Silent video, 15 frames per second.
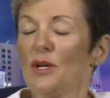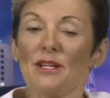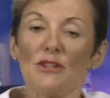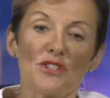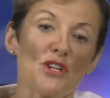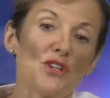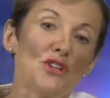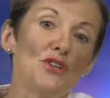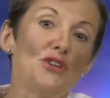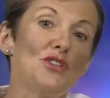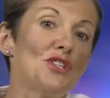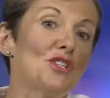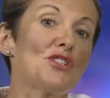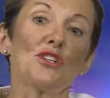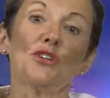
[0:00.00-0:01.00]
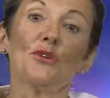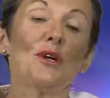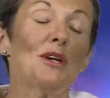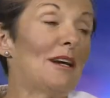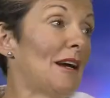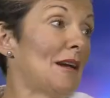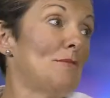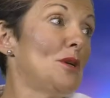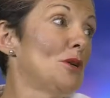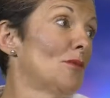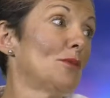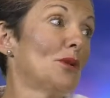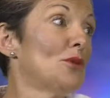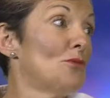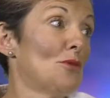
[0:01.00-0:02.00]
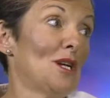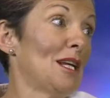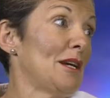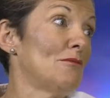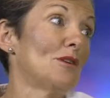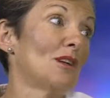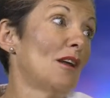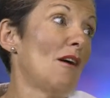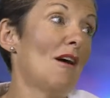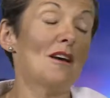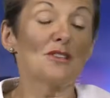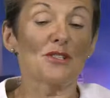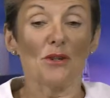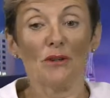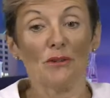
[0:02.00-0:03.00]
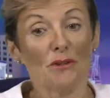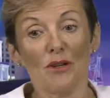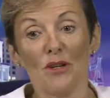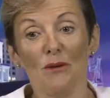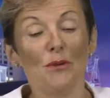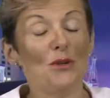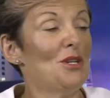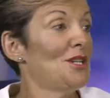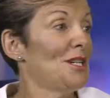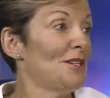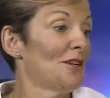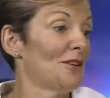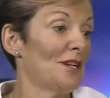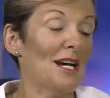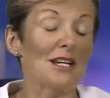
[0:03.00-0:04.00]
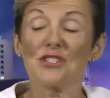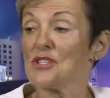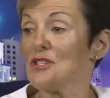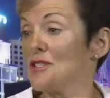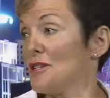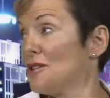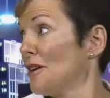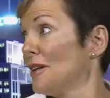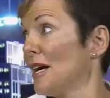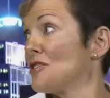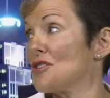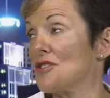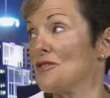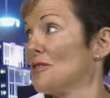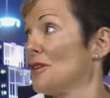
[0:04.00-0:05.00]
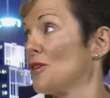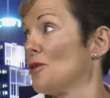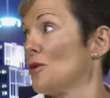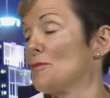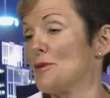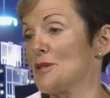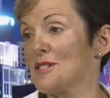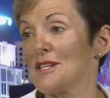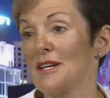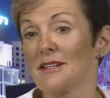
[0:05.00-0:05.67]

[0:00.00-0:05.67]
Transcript: Look, it's a huge issue, and Beyond Blue really relies on community donations and donations from the corporate